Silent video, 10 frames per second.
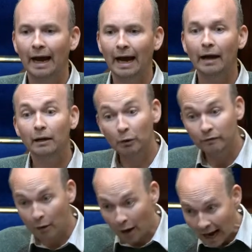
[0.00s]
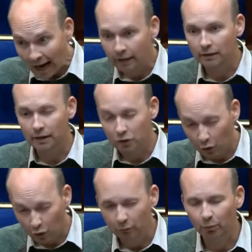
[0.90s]
And we've now had these
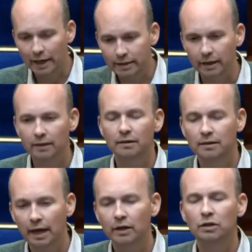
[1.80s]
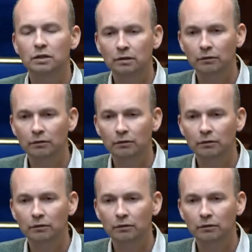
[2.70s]
unprecedented sanctions